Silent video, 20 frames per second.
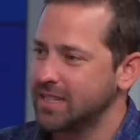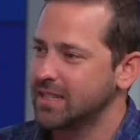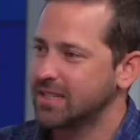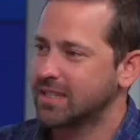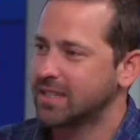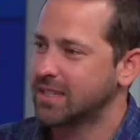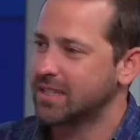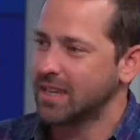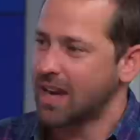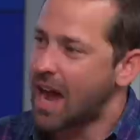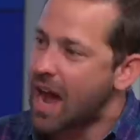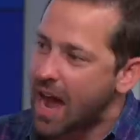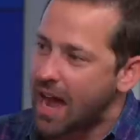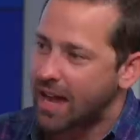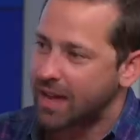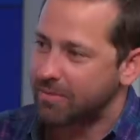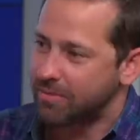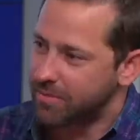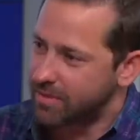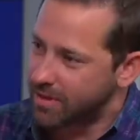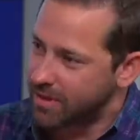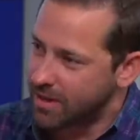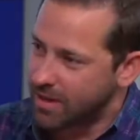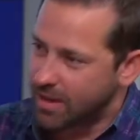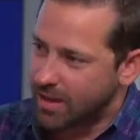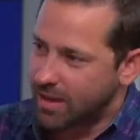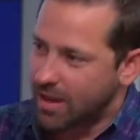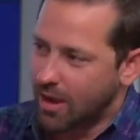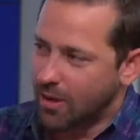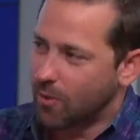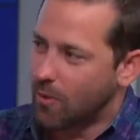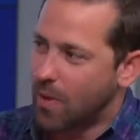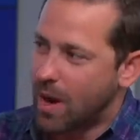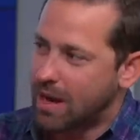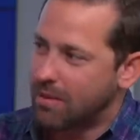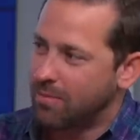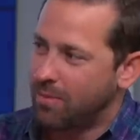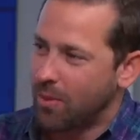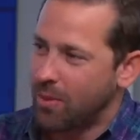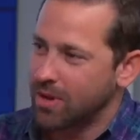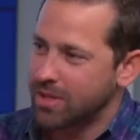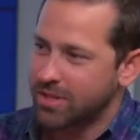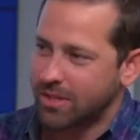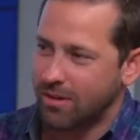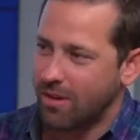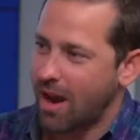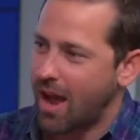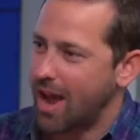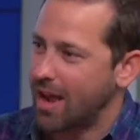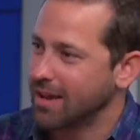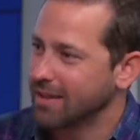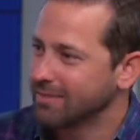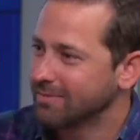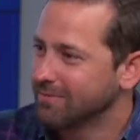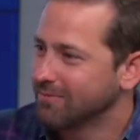is the time when boys cry.